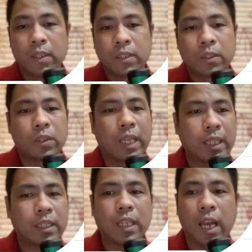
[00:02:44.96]
So
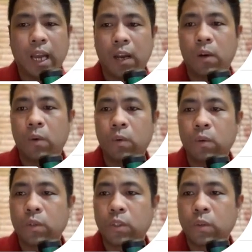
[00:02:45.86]
that's how
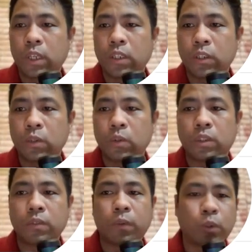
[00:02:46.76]
you can
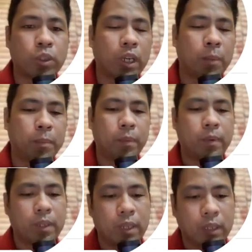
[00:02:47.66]
use Photoshop
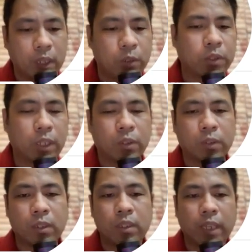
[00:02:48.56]
and
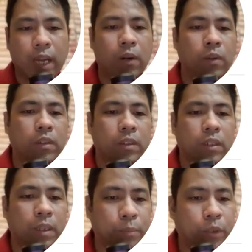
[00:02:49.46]
Illustrator now
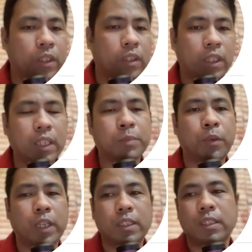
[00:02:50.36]
imported in
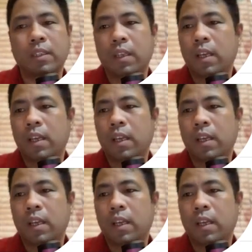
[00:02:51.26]
Express.